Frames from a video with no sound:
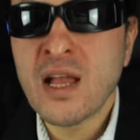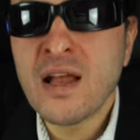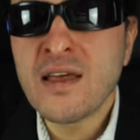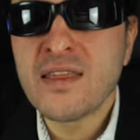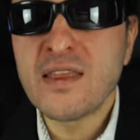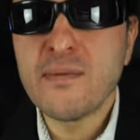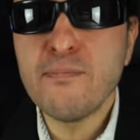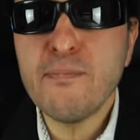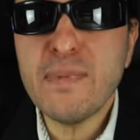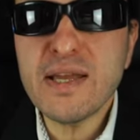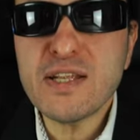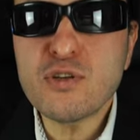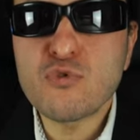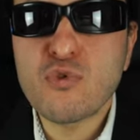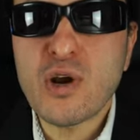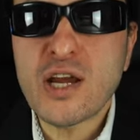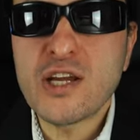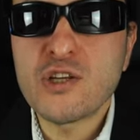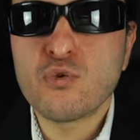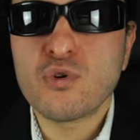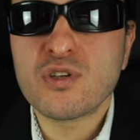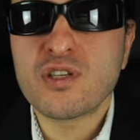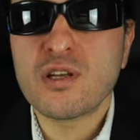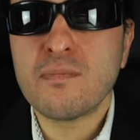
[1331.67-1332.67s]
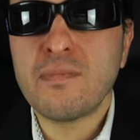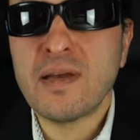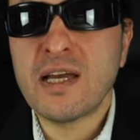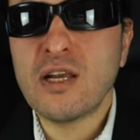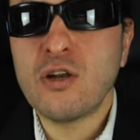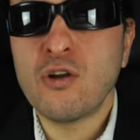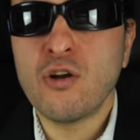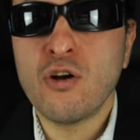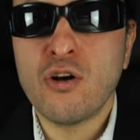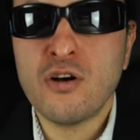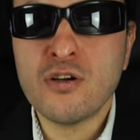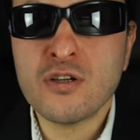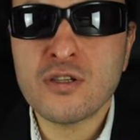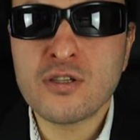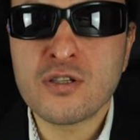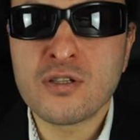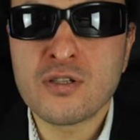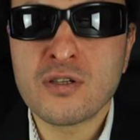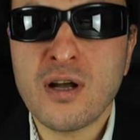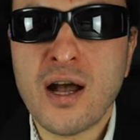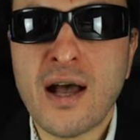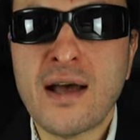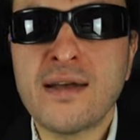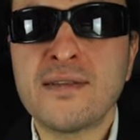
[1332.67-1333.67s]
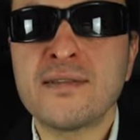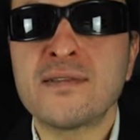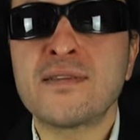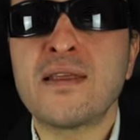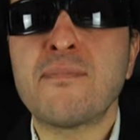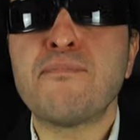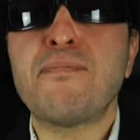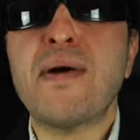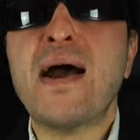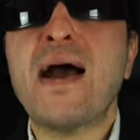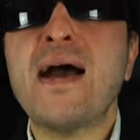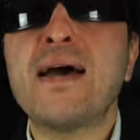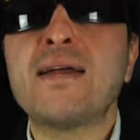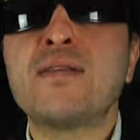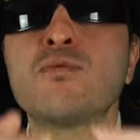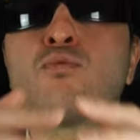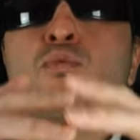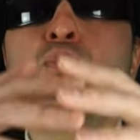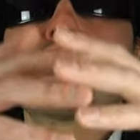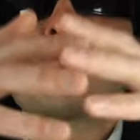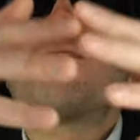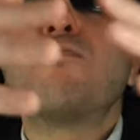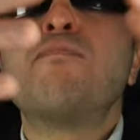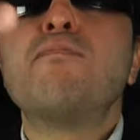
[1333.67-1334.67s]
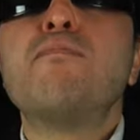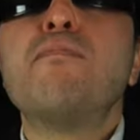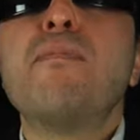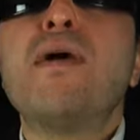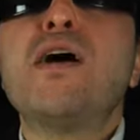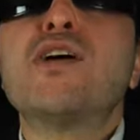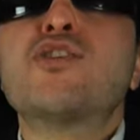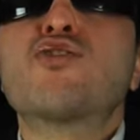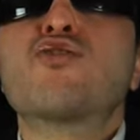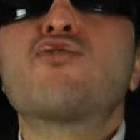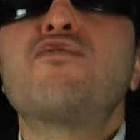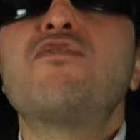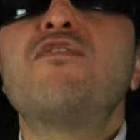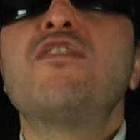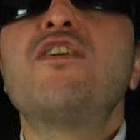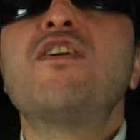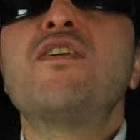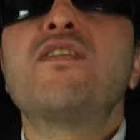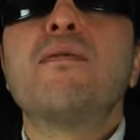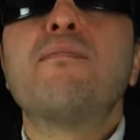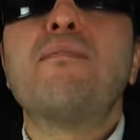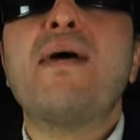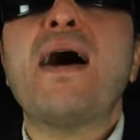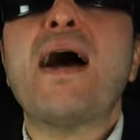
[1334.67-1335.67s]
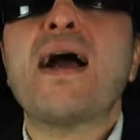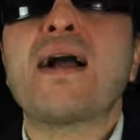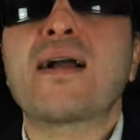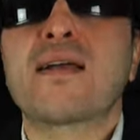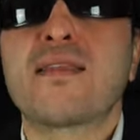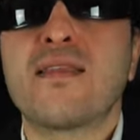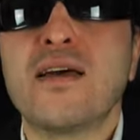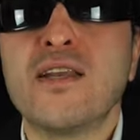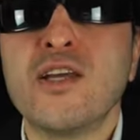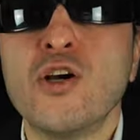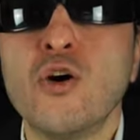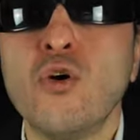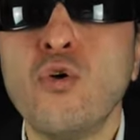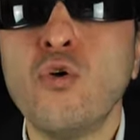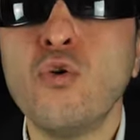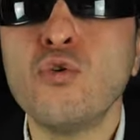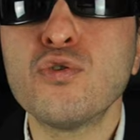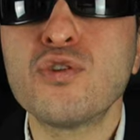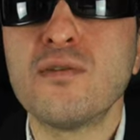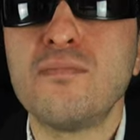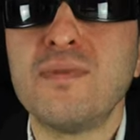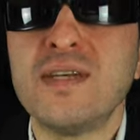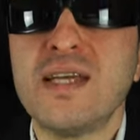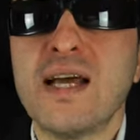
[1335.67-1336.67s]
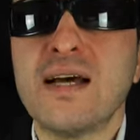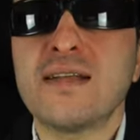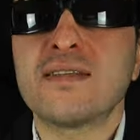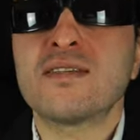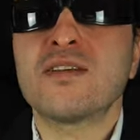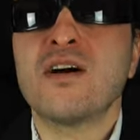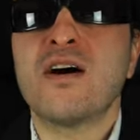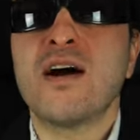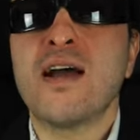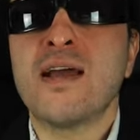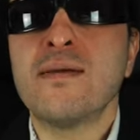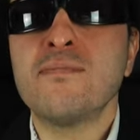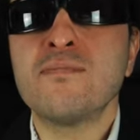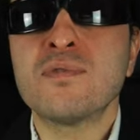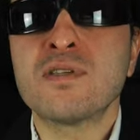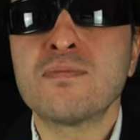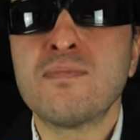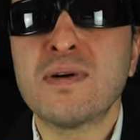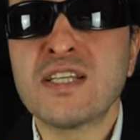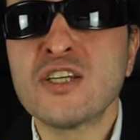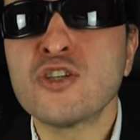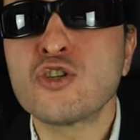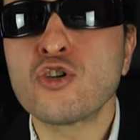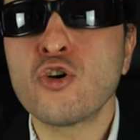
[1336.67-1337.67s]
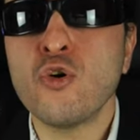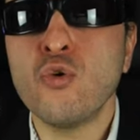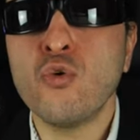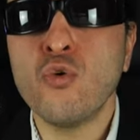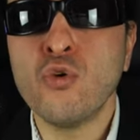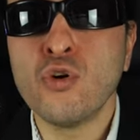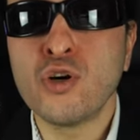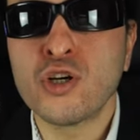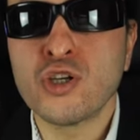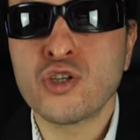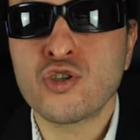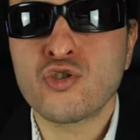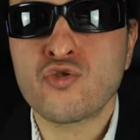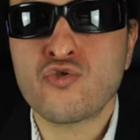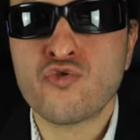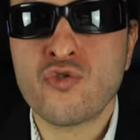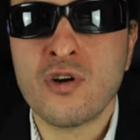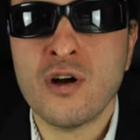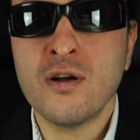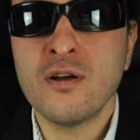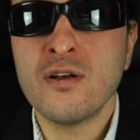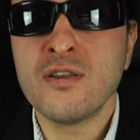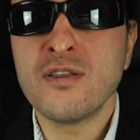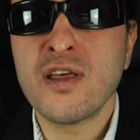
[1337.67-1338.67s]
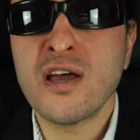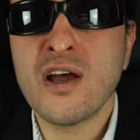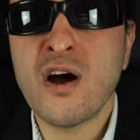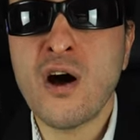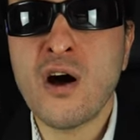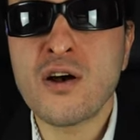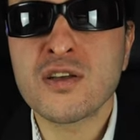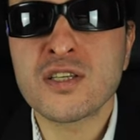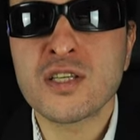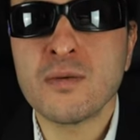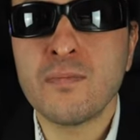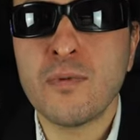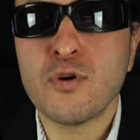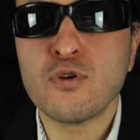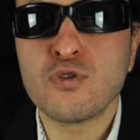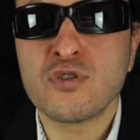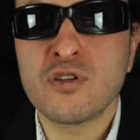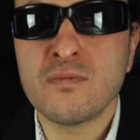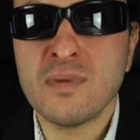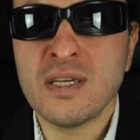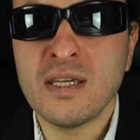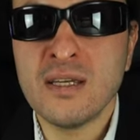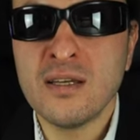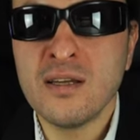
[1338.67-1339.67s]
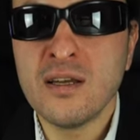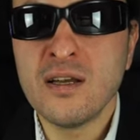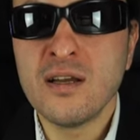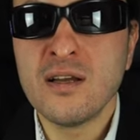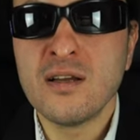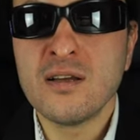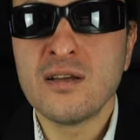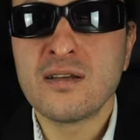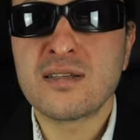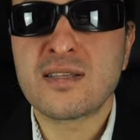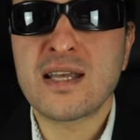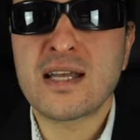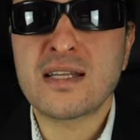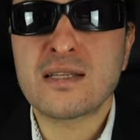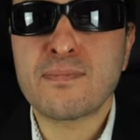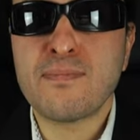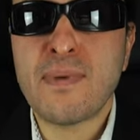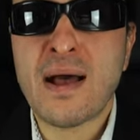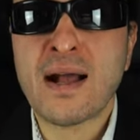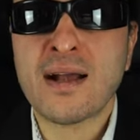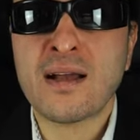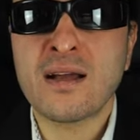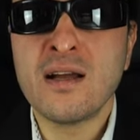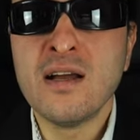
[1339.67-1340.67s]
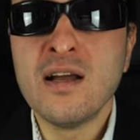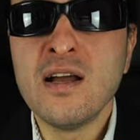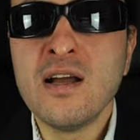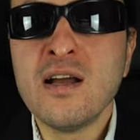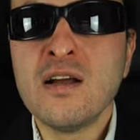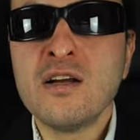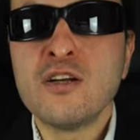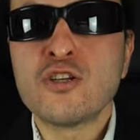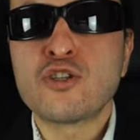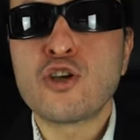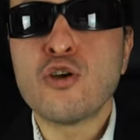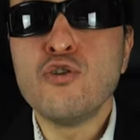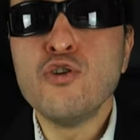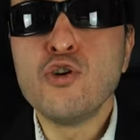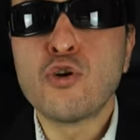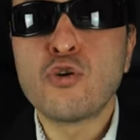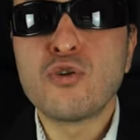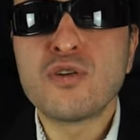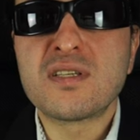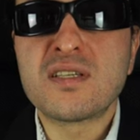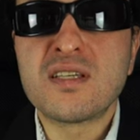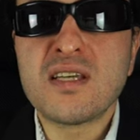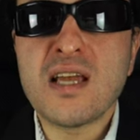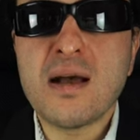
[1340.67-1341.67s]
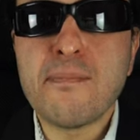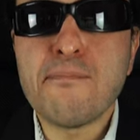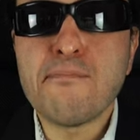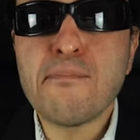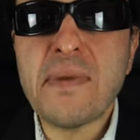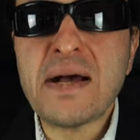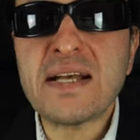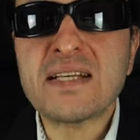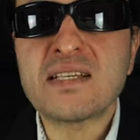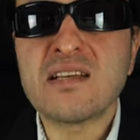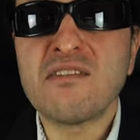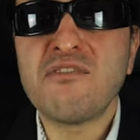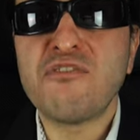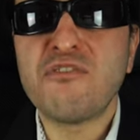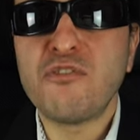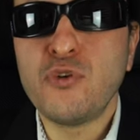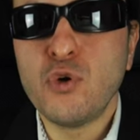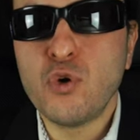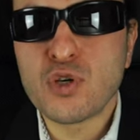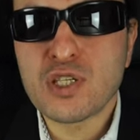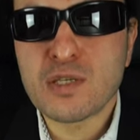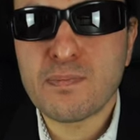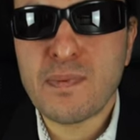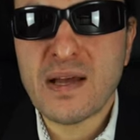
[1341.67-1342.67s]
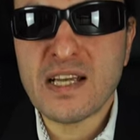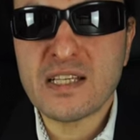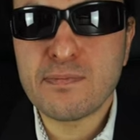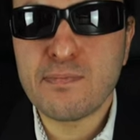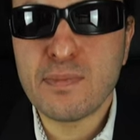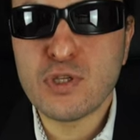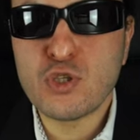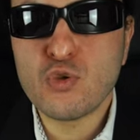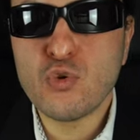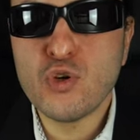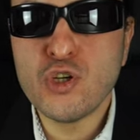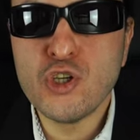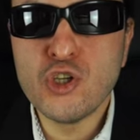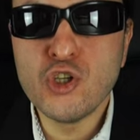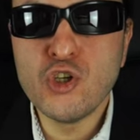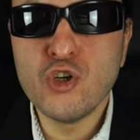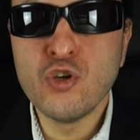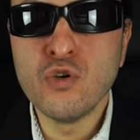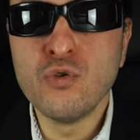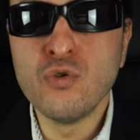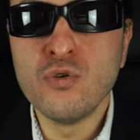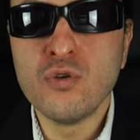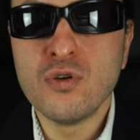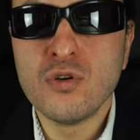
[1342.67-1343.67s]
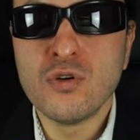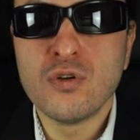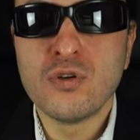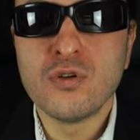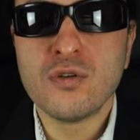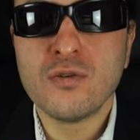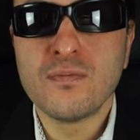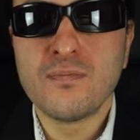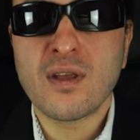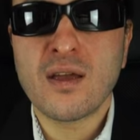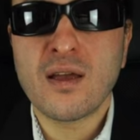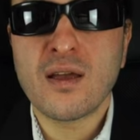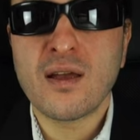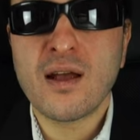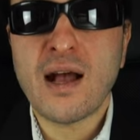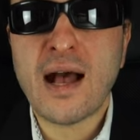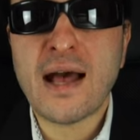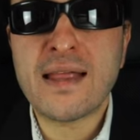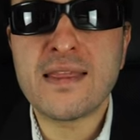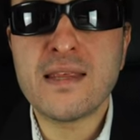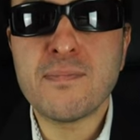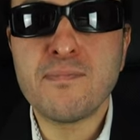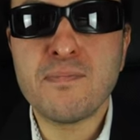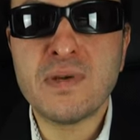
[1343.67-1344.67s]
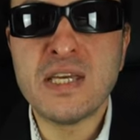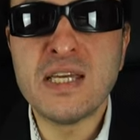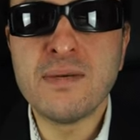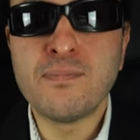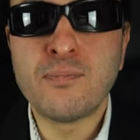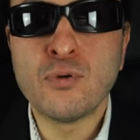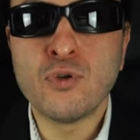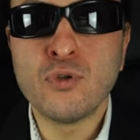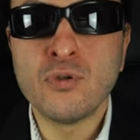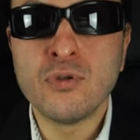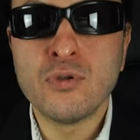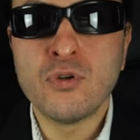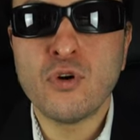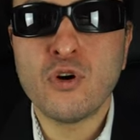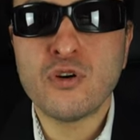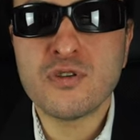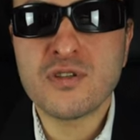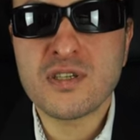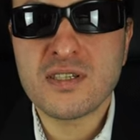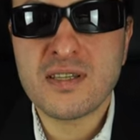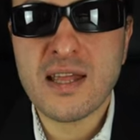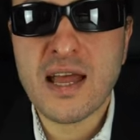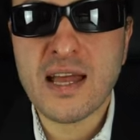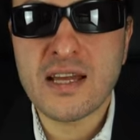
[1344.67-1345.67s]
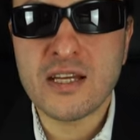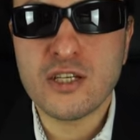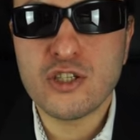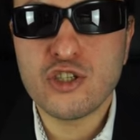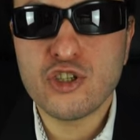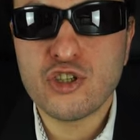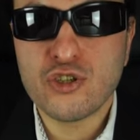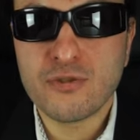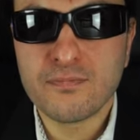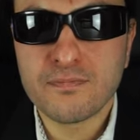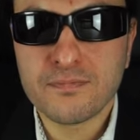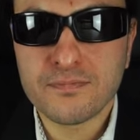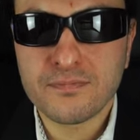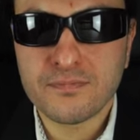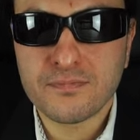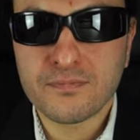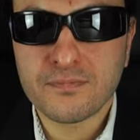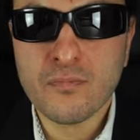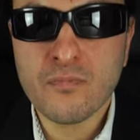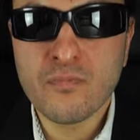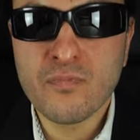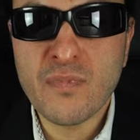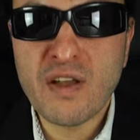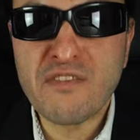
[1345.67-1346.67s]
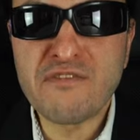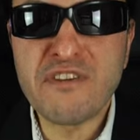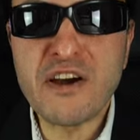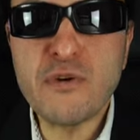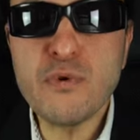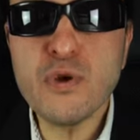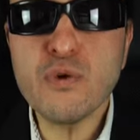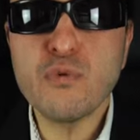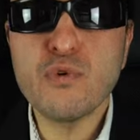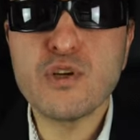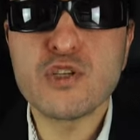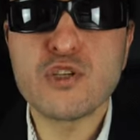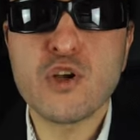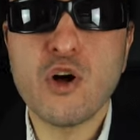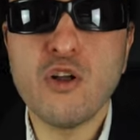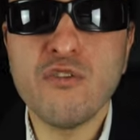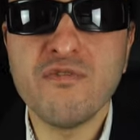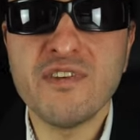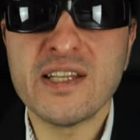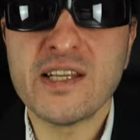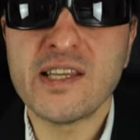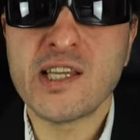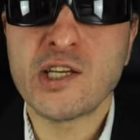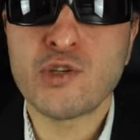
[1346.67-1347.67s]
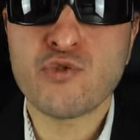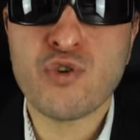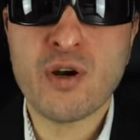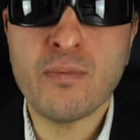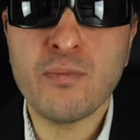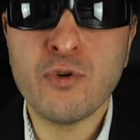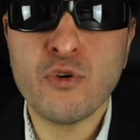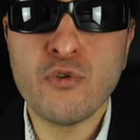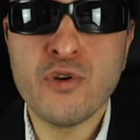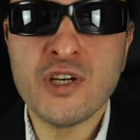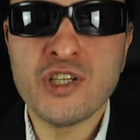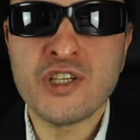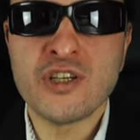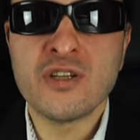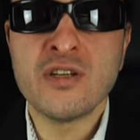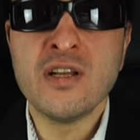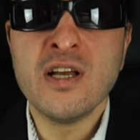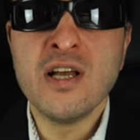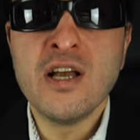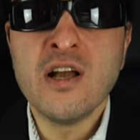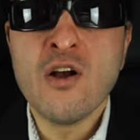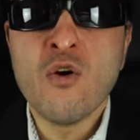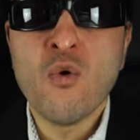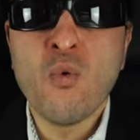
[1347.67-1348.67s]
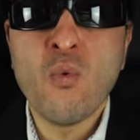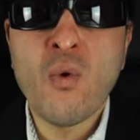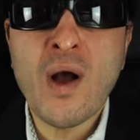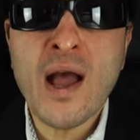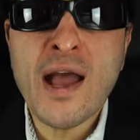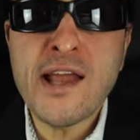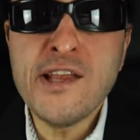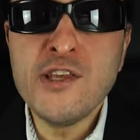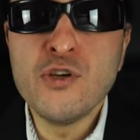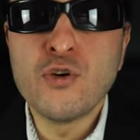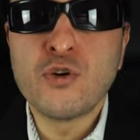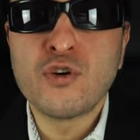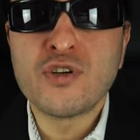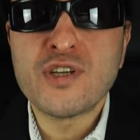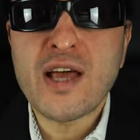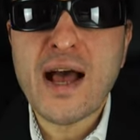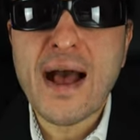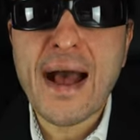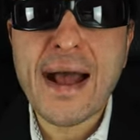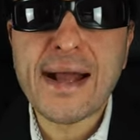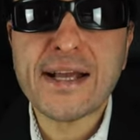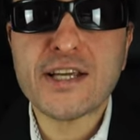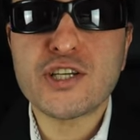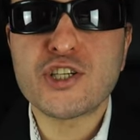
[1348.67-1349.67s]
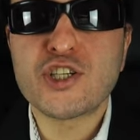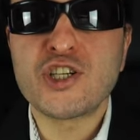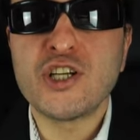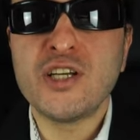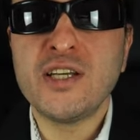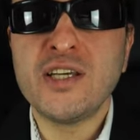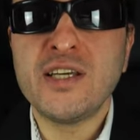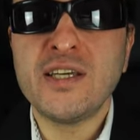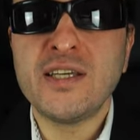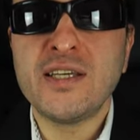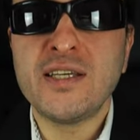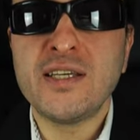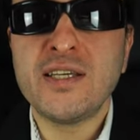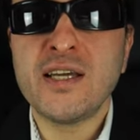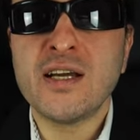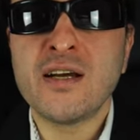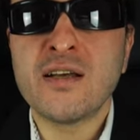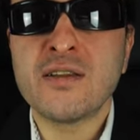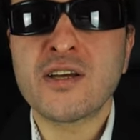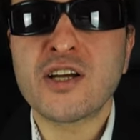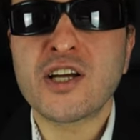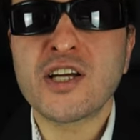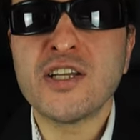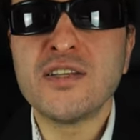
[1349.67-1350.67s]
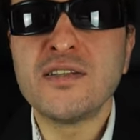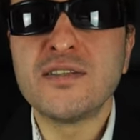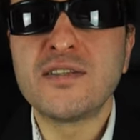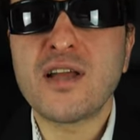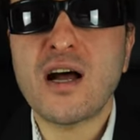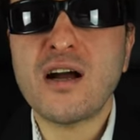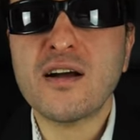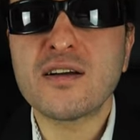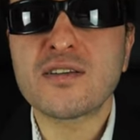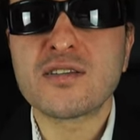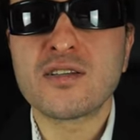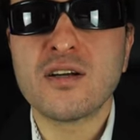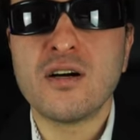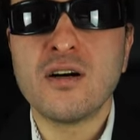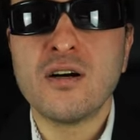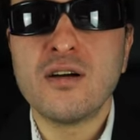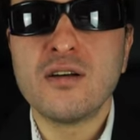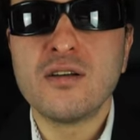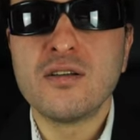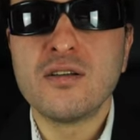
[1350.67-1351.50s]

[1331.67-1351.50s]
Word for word: The mid-range was a bit lost, and the band was much further back than it ought to be at times, but it's an orchestra, they are supposed to be set back. So you could see a massive floor space between you and the people on stage. Very resolving in the treble region where you could actually hear the conductor